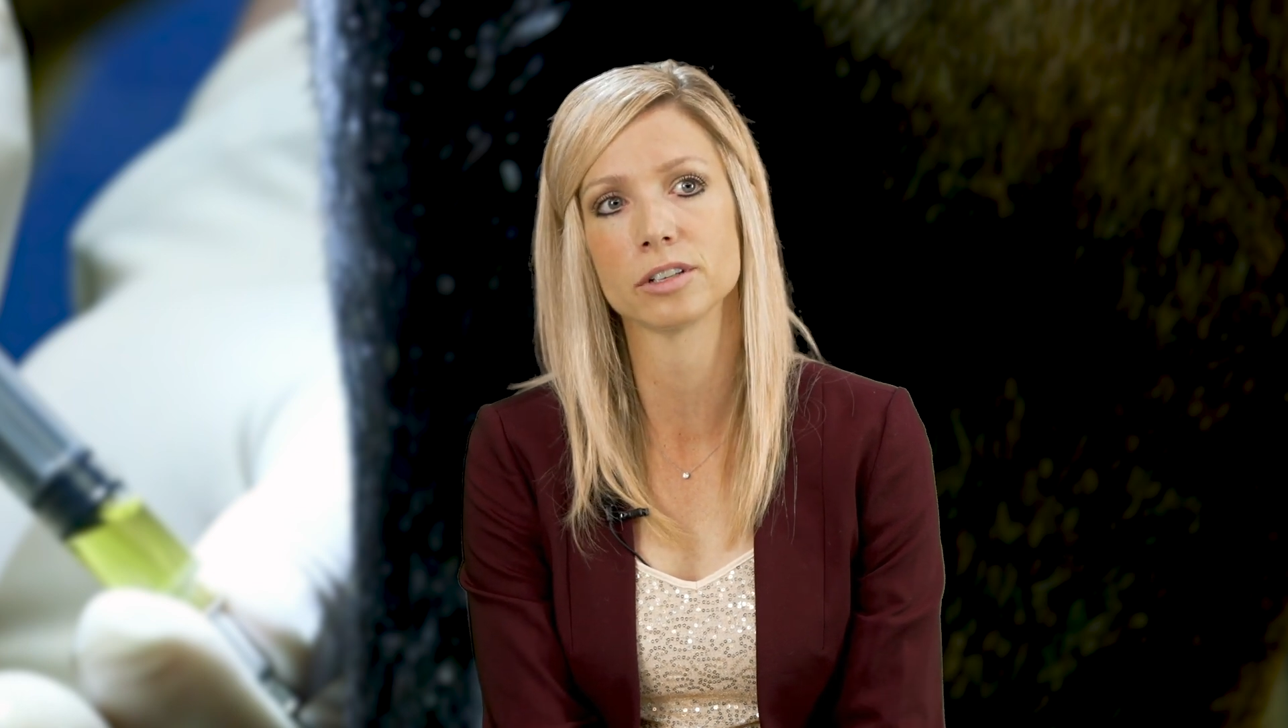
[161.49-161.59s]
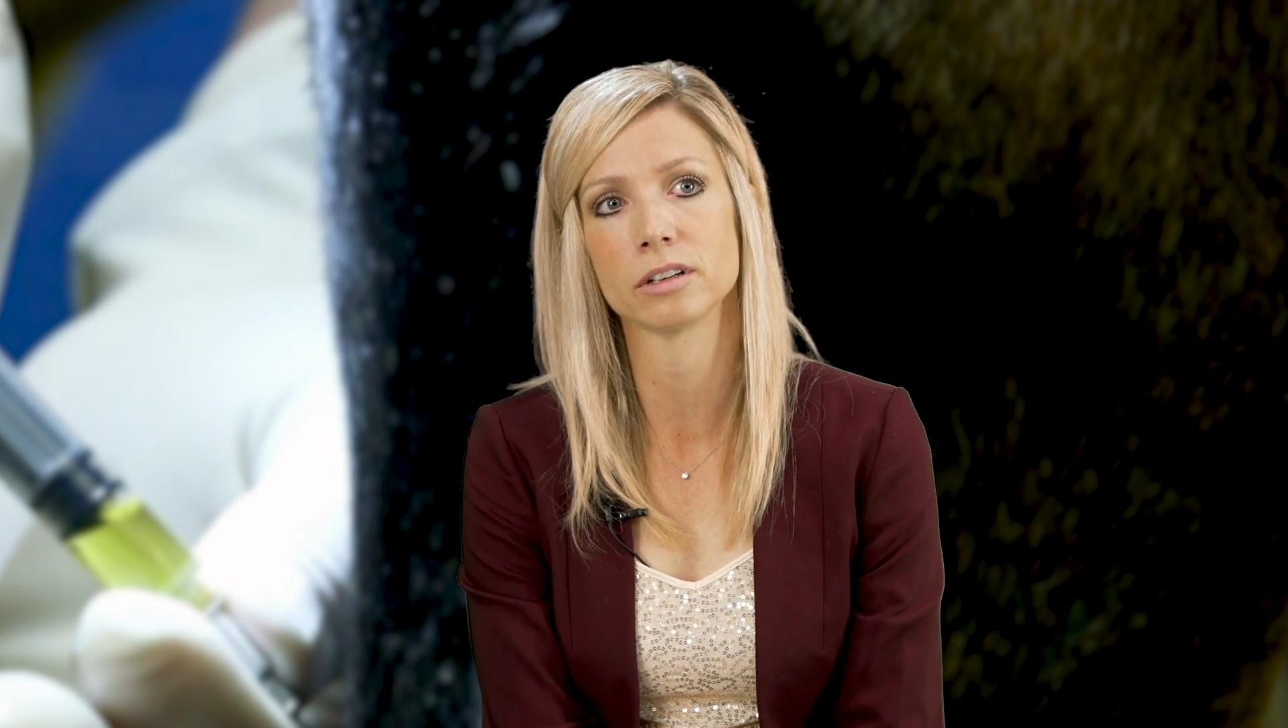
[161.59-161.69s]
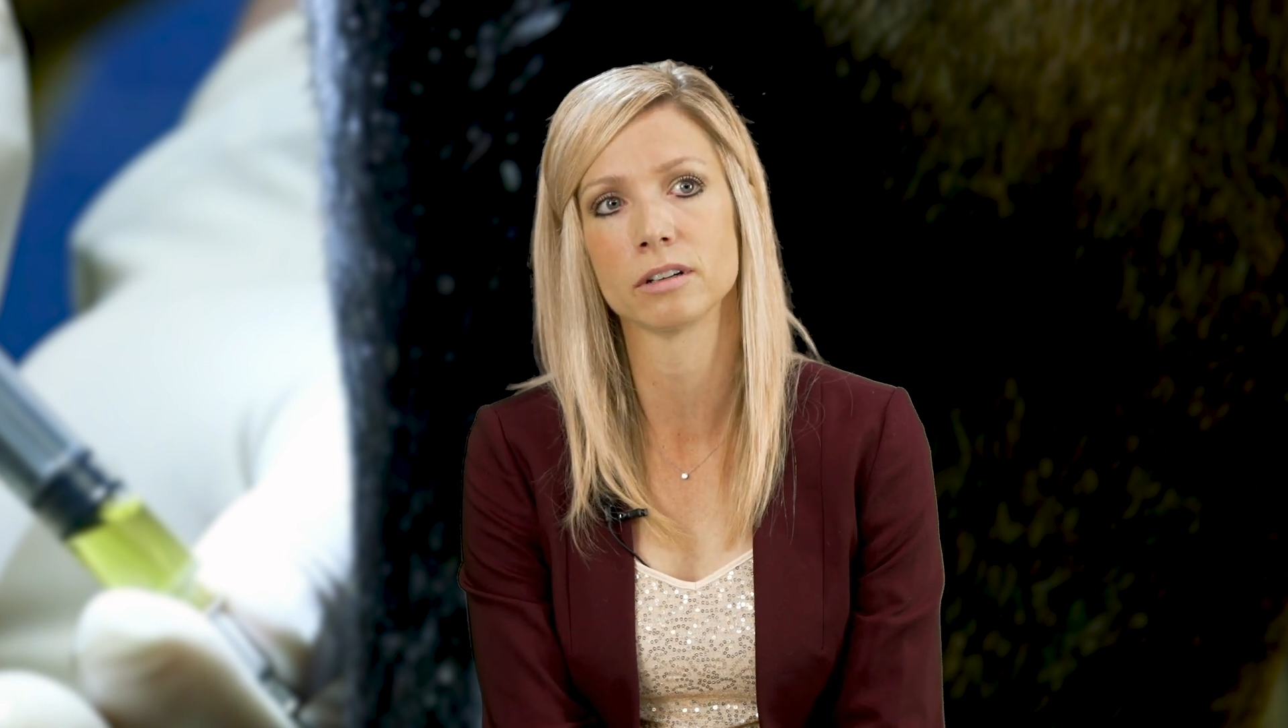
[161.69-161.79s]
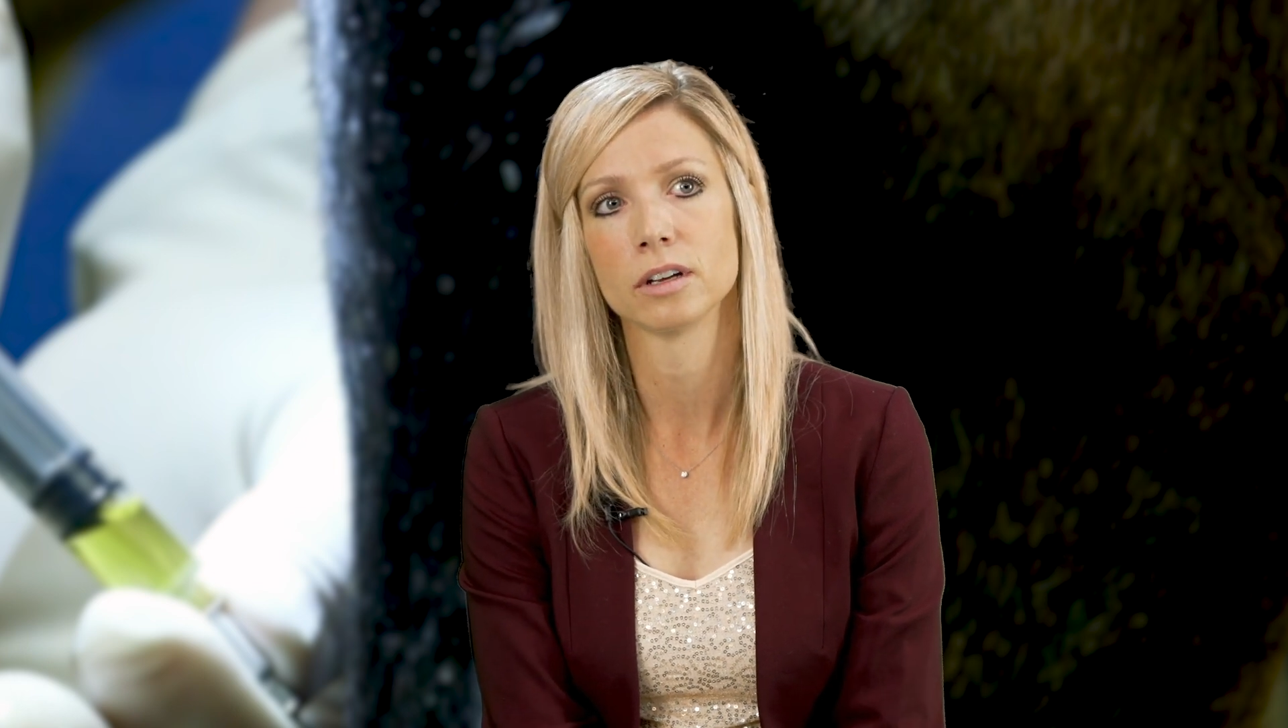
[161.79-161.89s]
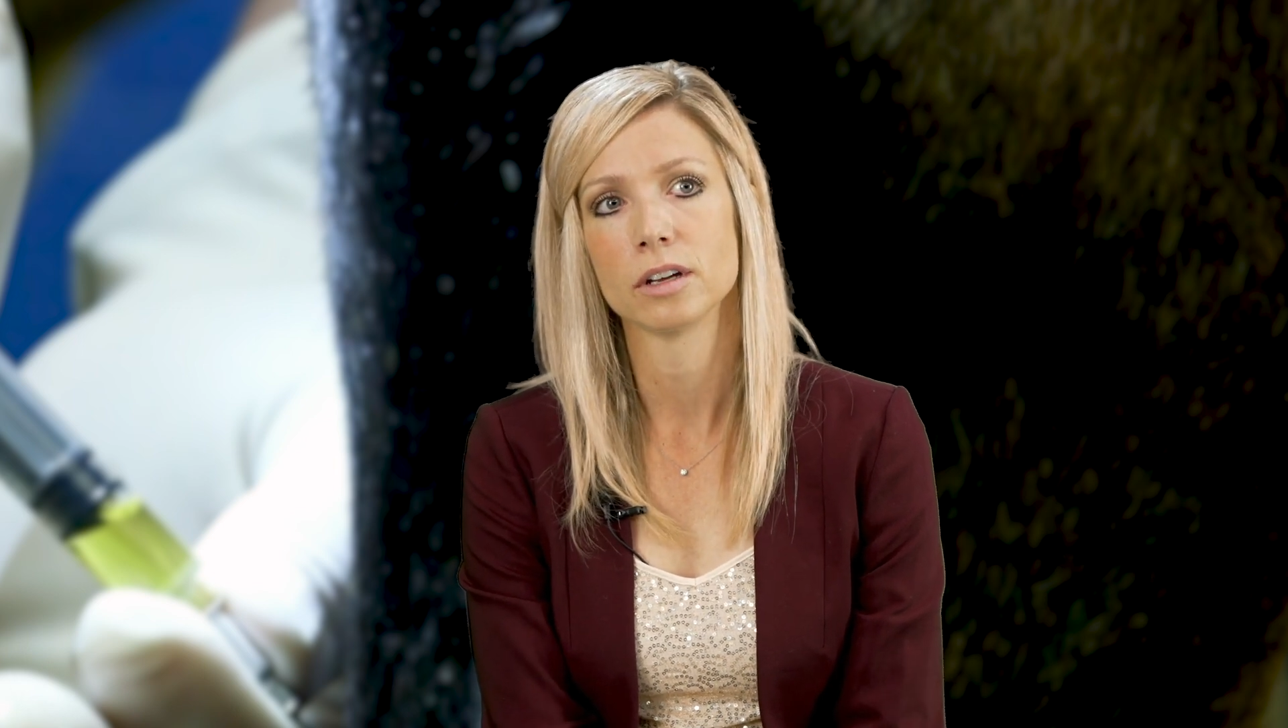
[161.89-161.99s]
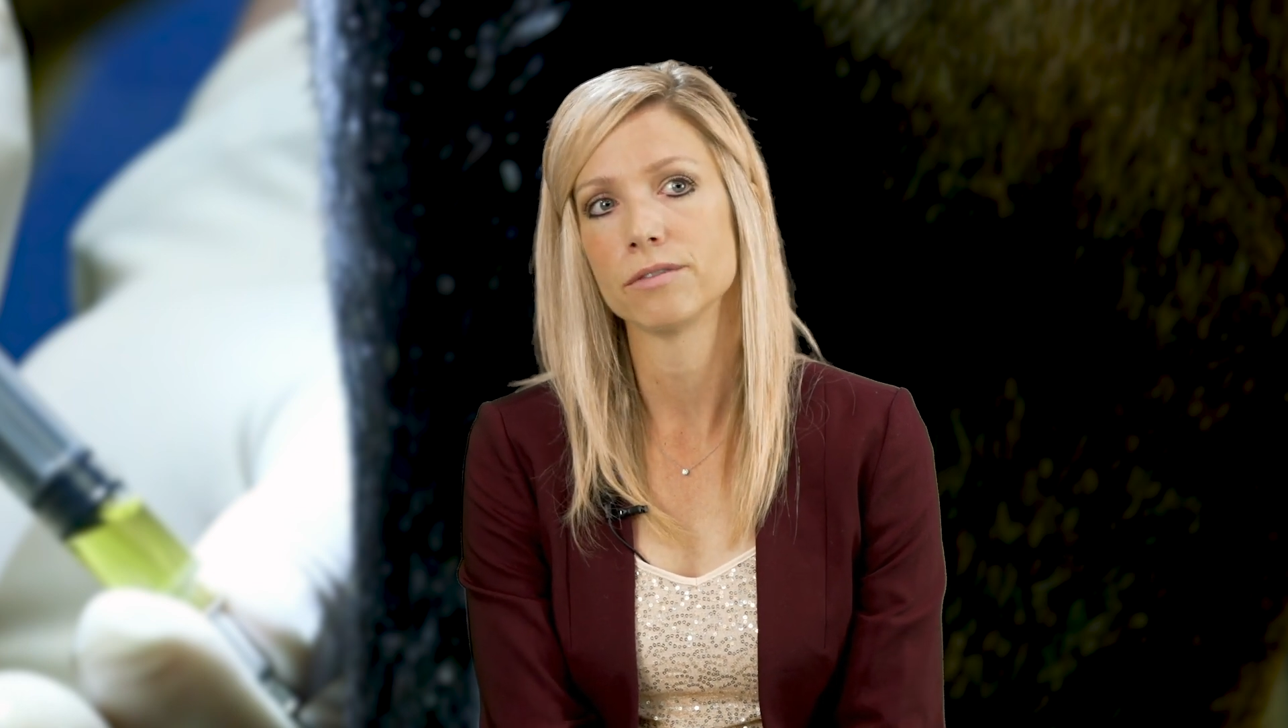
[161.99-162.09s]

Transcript: to